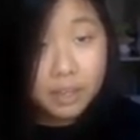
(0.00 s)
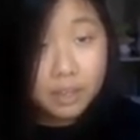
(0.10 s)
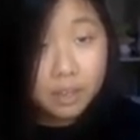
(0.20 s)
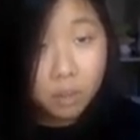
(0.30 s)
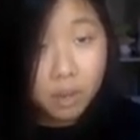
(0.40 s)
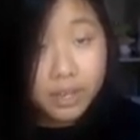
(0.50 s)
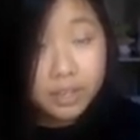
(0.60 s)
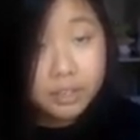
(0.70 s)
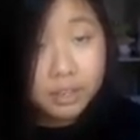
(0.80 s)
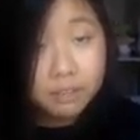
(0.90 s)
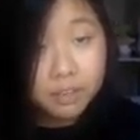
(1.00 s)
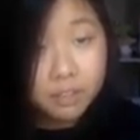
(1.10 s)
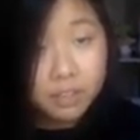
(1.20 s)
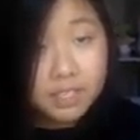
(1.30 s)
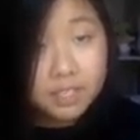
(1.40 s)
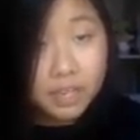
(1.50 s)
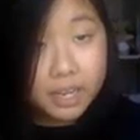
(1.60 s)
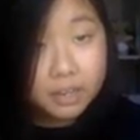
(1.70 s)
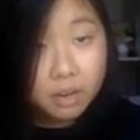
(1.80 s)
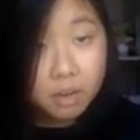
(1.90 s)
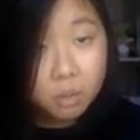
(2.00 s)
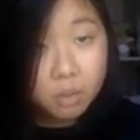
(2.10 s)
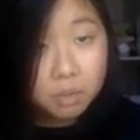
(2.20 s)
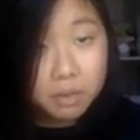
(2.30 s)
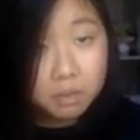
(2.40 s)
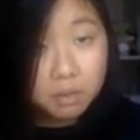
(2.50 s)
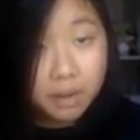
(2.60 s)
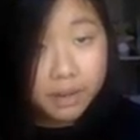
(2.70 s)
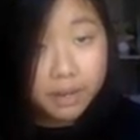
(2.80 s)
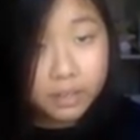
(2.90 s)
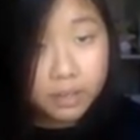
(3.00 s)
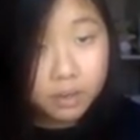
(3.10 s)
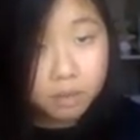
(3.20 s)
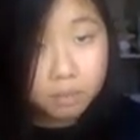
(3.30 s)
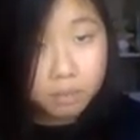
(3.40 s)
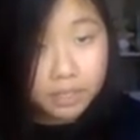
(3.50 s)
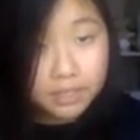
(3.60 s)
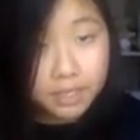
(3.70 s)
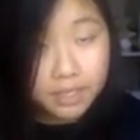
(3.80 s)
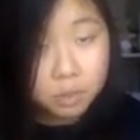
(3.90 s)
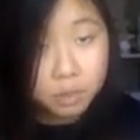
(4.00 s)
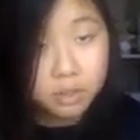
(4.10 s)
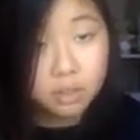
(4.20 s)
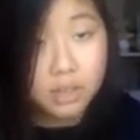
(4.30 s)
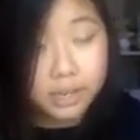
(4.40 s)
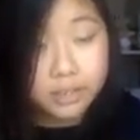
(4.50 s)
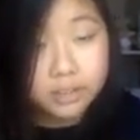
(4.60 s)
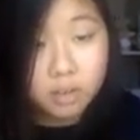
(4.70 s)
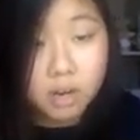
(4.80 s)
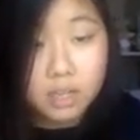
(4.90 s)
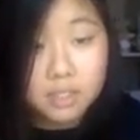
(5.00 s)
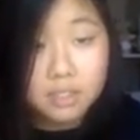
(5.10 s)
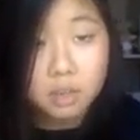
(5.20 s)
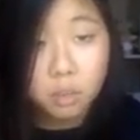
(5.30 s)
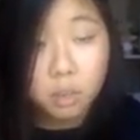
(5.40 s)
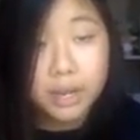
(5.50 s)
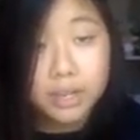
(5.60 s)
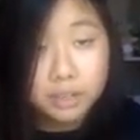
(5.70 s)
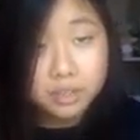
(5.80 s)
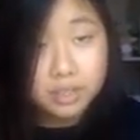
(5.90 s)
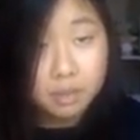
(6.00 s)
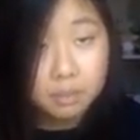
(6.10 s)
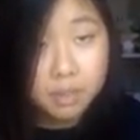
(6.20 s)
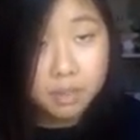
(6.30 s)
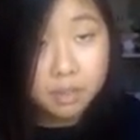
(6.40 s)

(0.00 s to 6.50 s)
The y-intercept for this line would be right here, because that's where the line crosses the y-intercept,